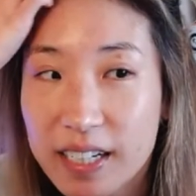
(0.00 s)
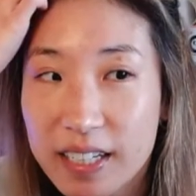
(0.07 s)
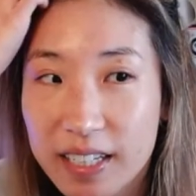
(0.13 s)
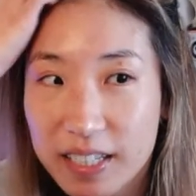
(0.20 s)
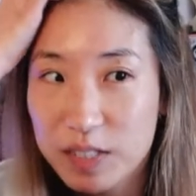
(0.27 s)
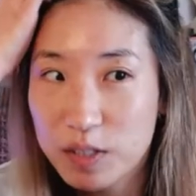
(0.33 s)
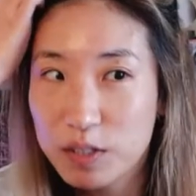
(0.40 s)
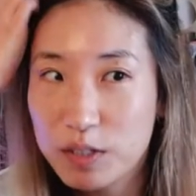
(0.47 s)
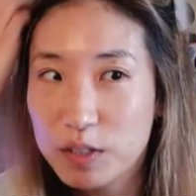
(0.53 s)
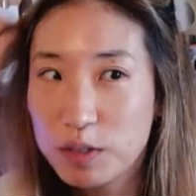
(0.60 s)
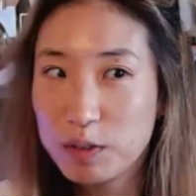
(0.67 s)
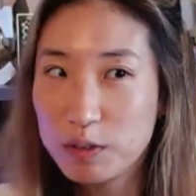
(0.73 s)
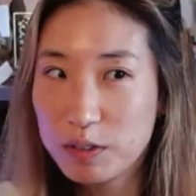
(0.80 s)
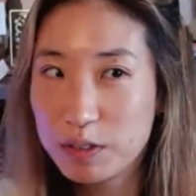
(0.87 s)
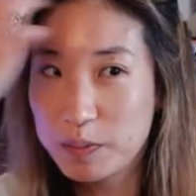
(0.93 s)

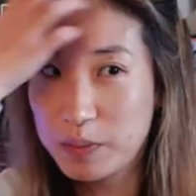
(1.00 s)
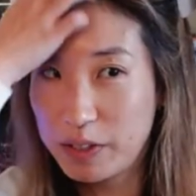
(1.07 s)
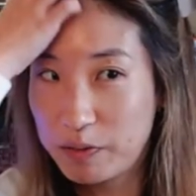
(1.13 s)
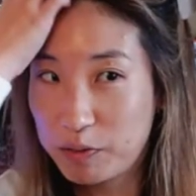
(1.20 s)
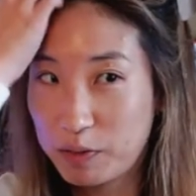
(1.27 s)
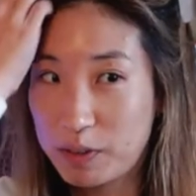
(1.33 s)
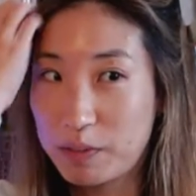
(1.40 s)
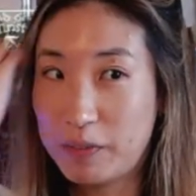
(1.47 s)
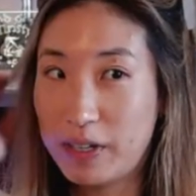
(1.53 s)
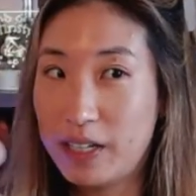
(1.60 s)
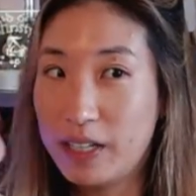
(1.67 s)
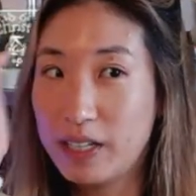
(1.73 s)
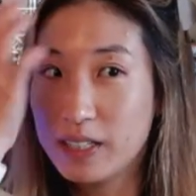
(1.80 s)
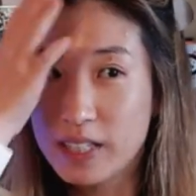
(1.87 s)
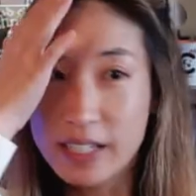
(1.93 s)
Excuse me for
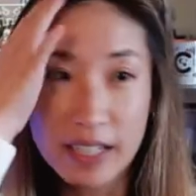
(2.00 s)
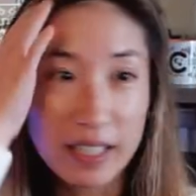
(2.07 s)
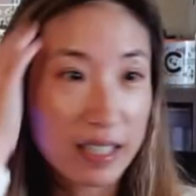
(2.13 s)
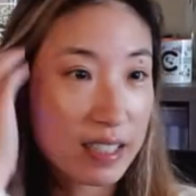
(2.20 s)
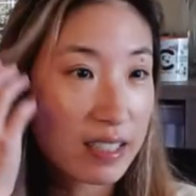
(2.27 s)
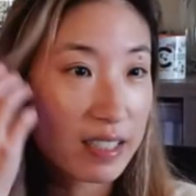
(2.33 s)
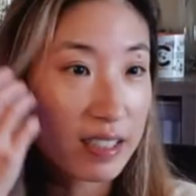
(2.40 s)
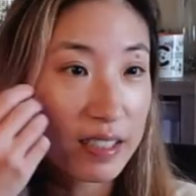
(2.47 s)
my like